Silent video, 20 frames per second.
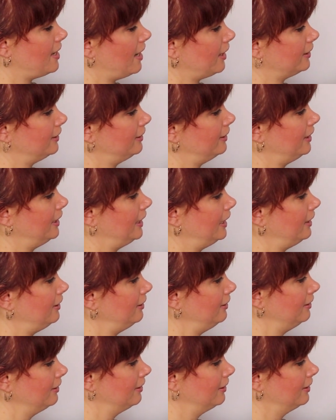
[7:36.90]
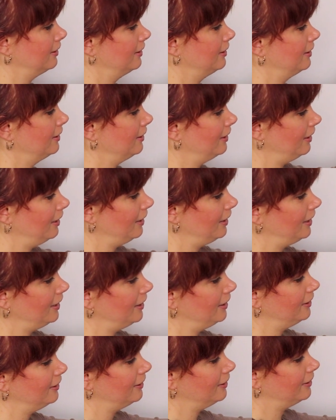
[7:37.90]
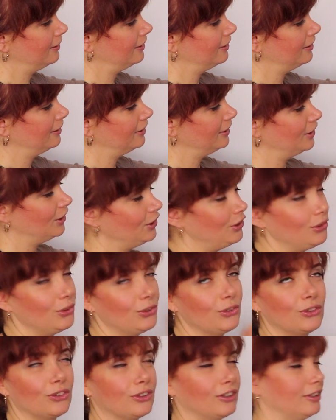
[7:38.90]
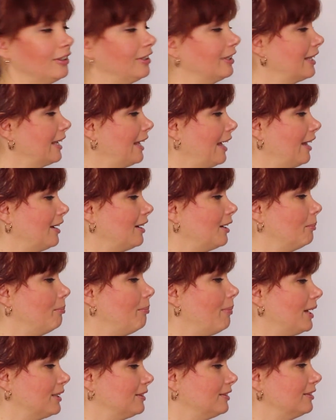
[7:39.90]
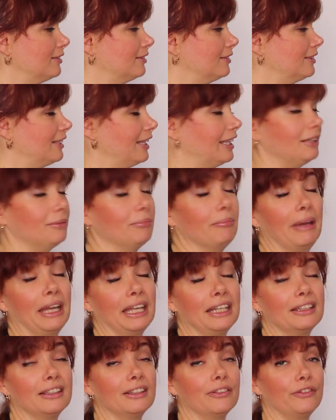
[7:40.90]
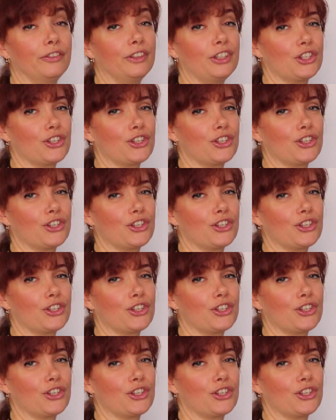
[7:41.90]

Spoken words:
tucked it in and used again a button and made it a